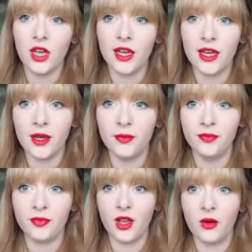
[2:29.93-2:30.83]

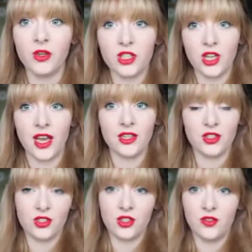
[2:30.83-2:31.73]
I wish I had
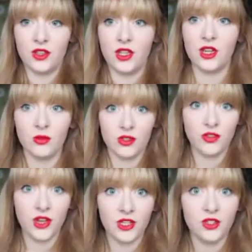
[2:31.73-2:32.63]
discovered that it was
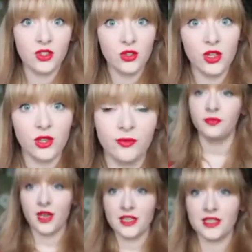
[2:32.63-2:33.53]
fine sooner.
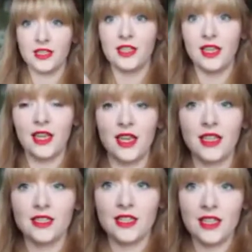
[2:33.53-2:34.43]
Basically
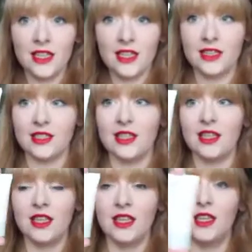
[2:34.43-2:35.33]
it is
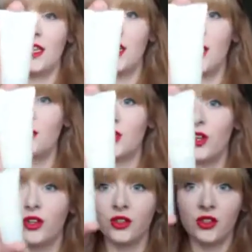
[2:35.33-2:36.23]
the
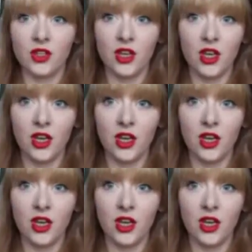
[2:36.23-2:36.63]
Glamtox